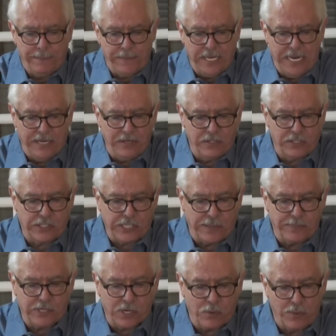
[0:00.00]
in
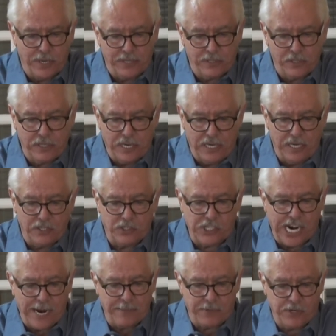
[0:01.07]
subsequent uh,
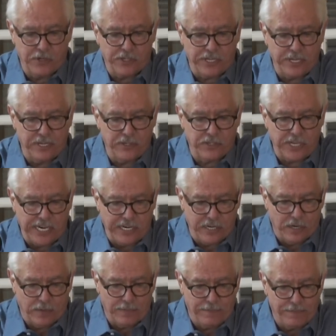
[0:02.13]
chapters in
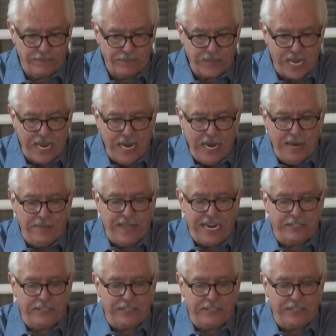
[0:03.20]
Ezekiel. They